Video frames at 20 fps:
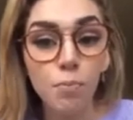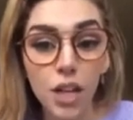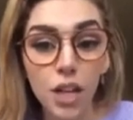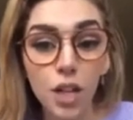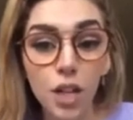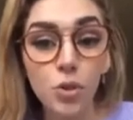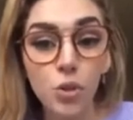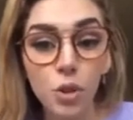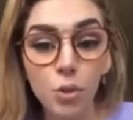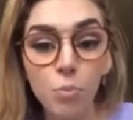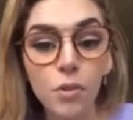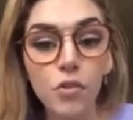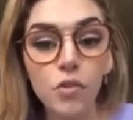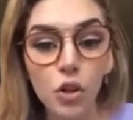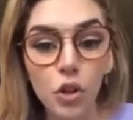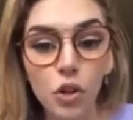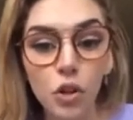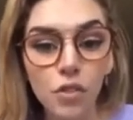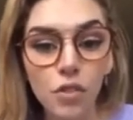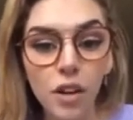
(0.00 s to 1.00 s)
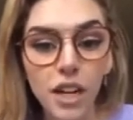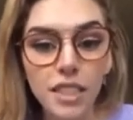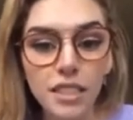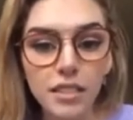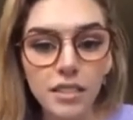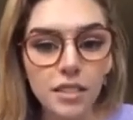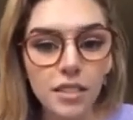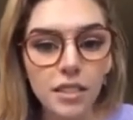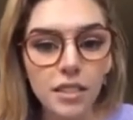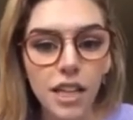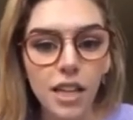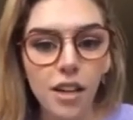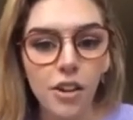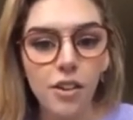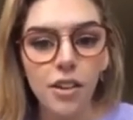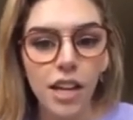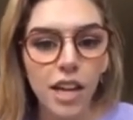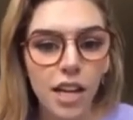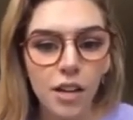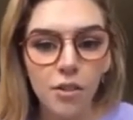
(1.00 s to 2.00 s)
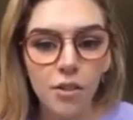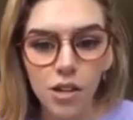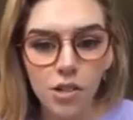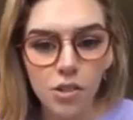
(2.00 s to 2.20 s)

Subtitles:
group of girlfriends, and you're like at a. I